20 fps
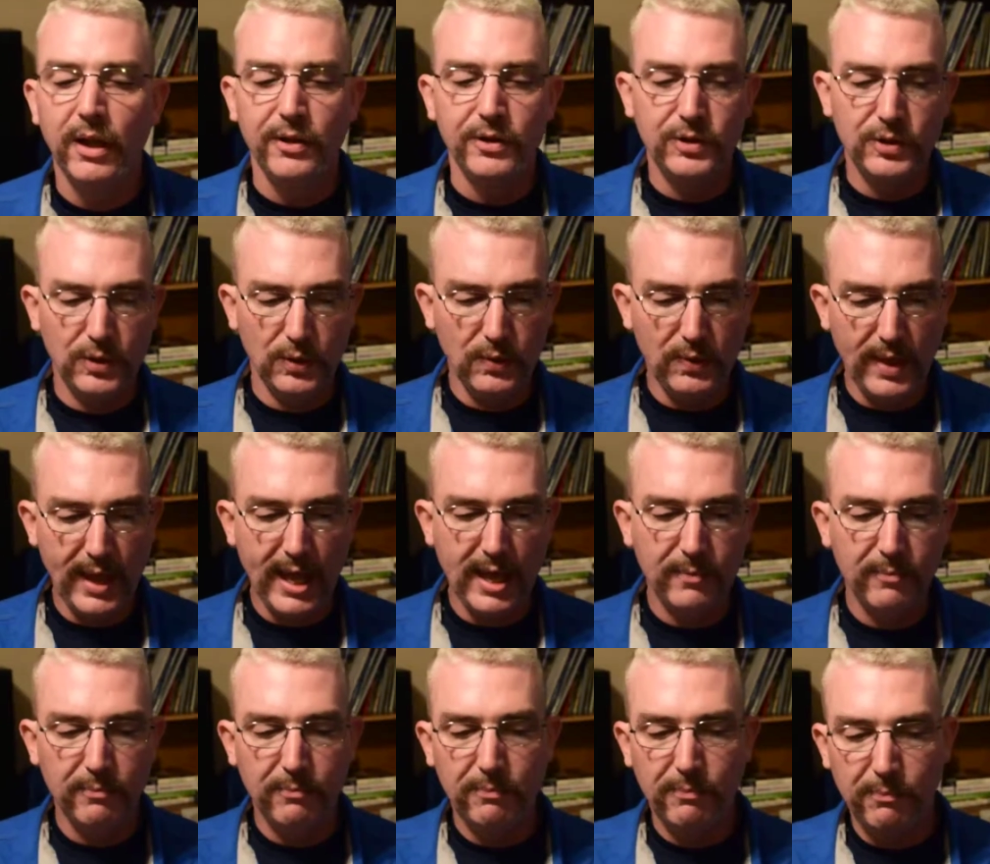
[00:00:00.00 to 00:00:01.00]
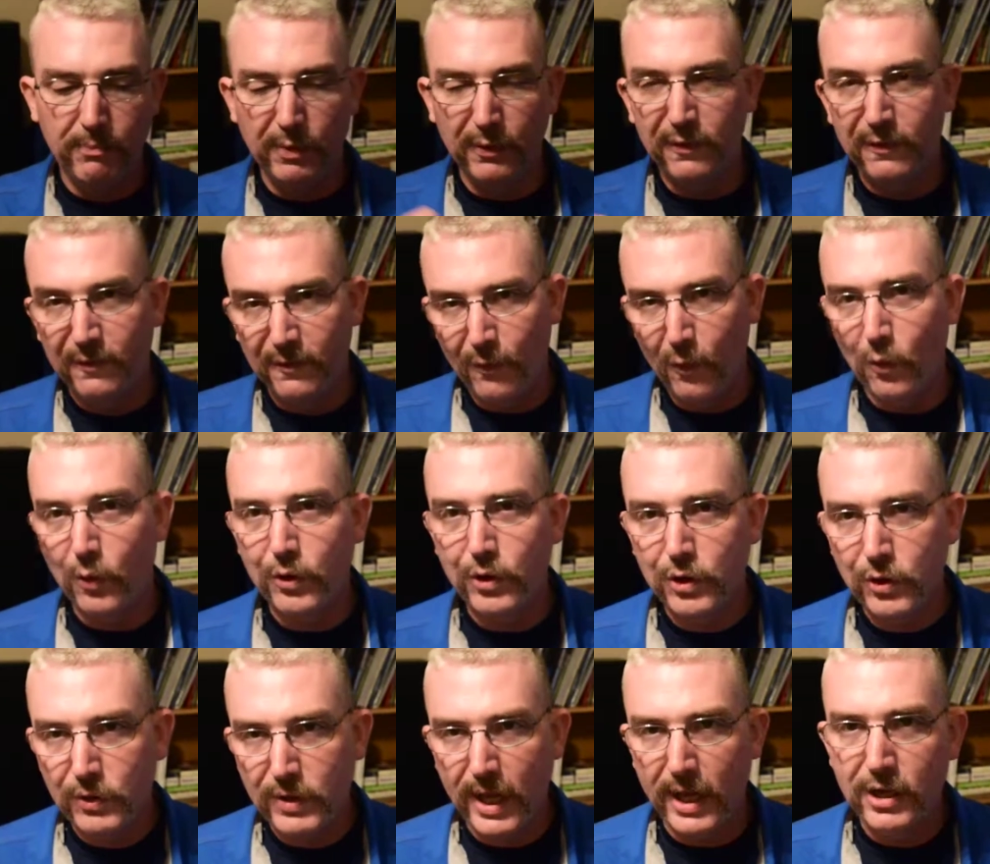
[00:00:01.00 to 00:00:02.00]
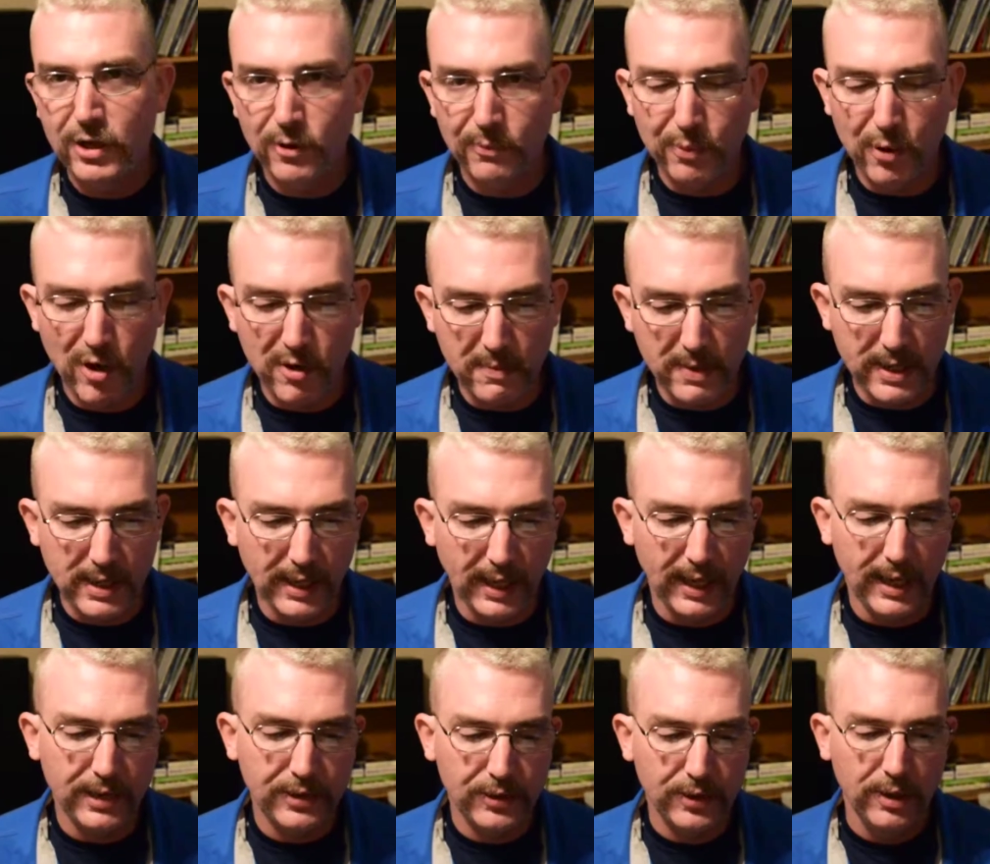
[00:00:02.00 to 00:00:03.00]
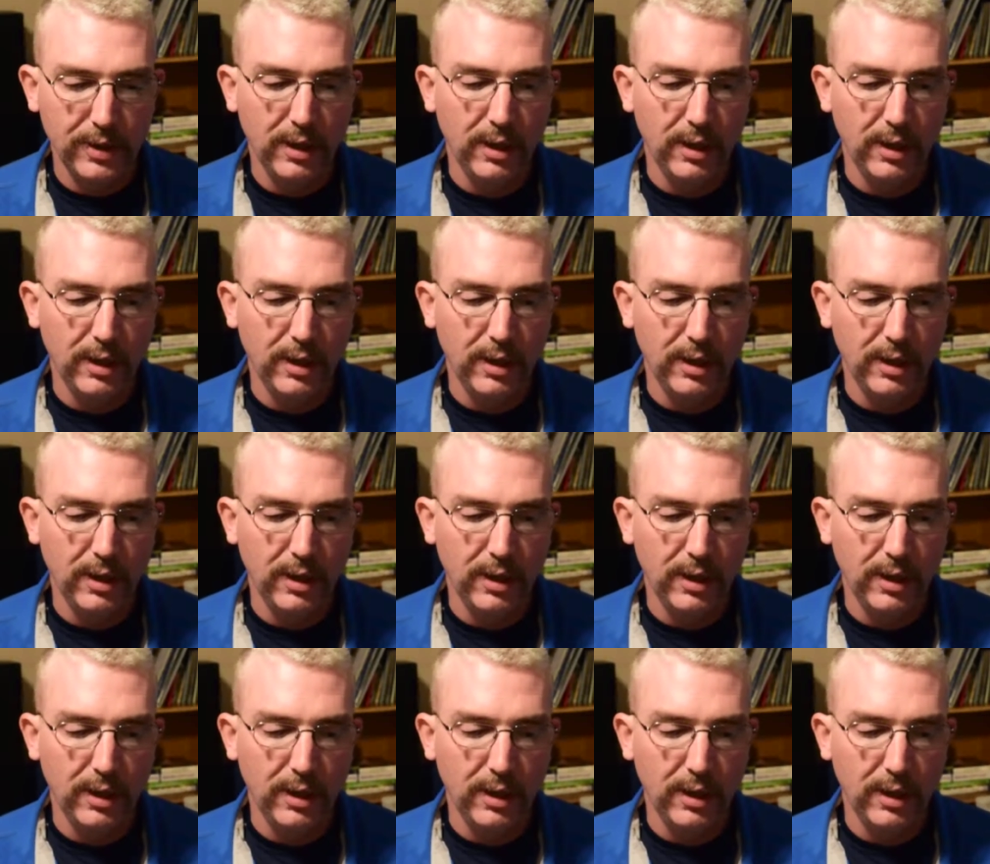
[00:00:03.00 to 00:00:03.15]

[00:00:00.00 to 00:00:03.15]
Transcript: Do that before you take your permit class.